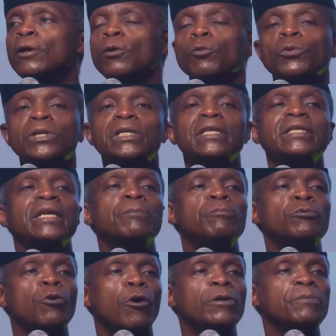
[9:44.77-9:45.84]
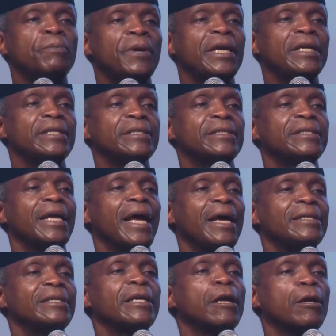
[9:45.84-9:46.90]
we need a broad-based
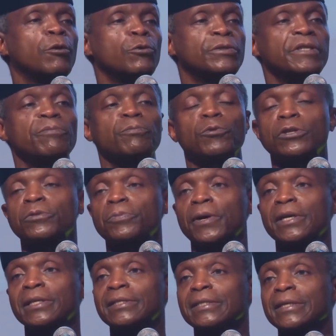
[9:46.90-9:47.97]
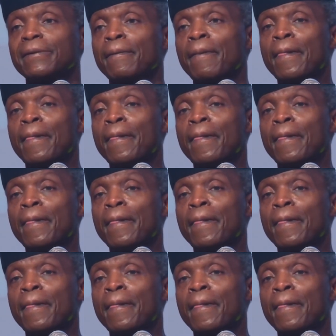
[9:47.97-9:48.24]
and inclusive prosperity